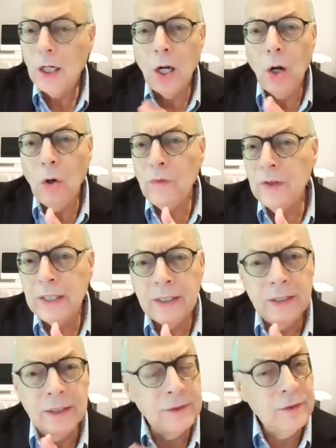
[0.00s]

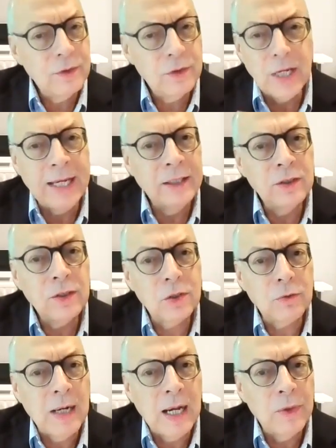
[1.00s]
COVID and changes
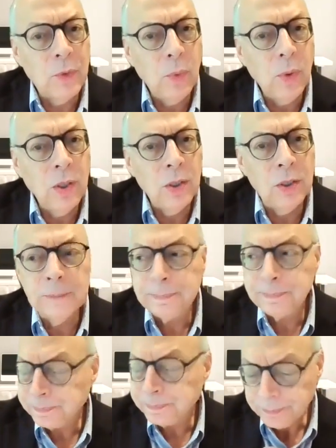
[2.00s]
around the world,
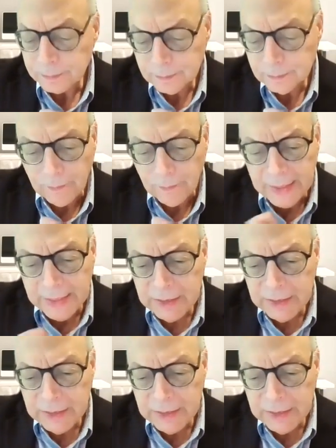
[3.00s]
and